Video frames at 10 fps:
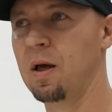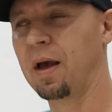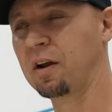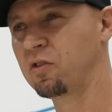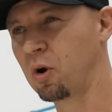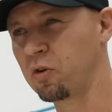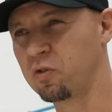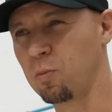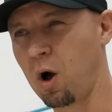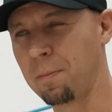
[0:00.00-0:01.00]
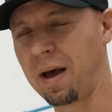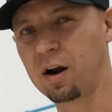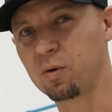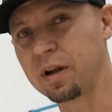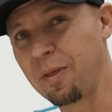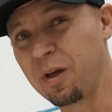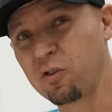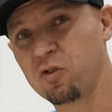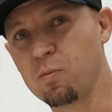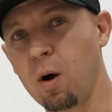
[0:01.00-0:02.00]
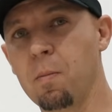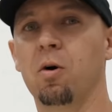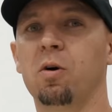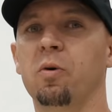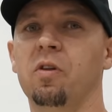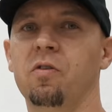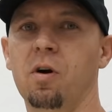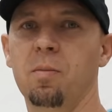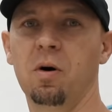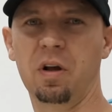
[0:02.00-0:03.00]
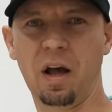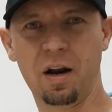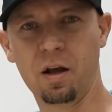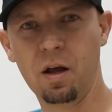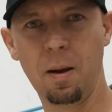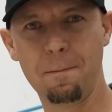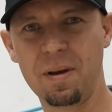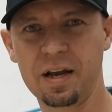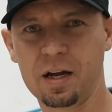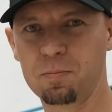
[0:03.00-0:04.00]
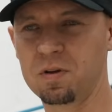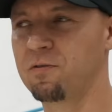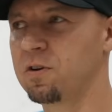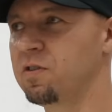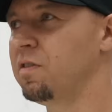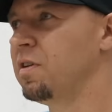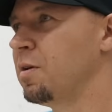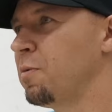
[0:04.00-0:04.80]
They actually go a small battery and then a small motor with the turbo to kind of make up the efficiency and the